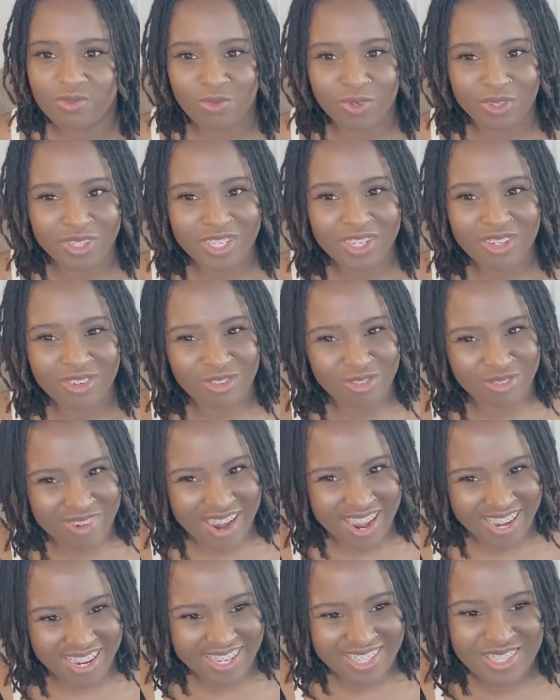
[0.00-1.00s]
really
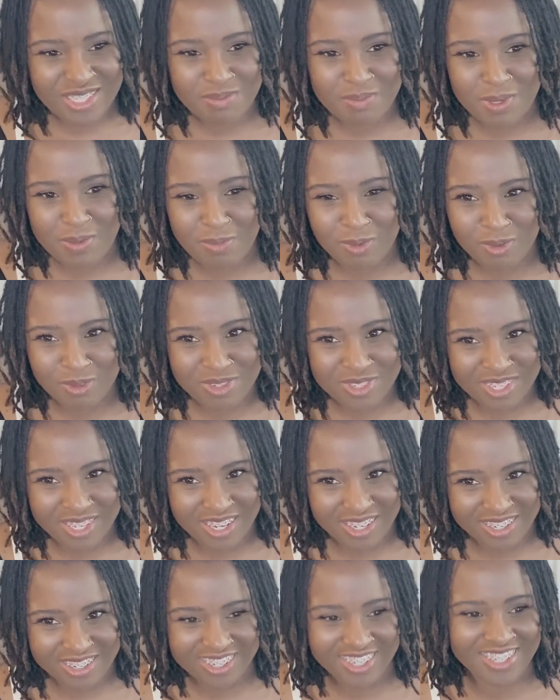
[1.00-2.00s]
grinds people's
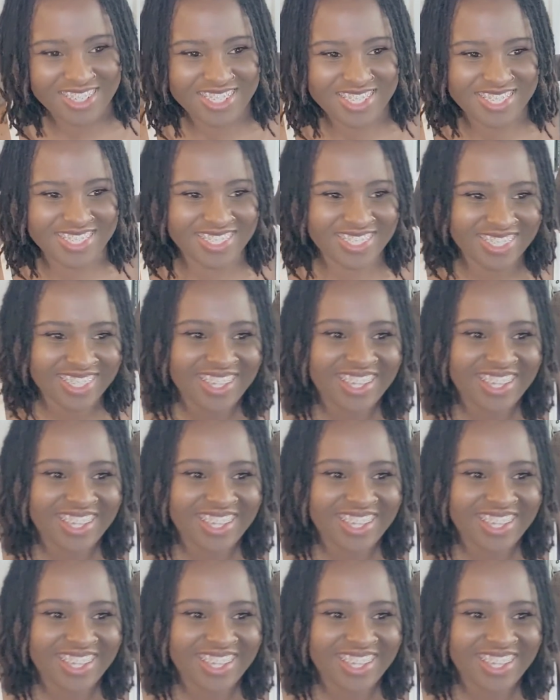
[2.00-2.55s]
gears.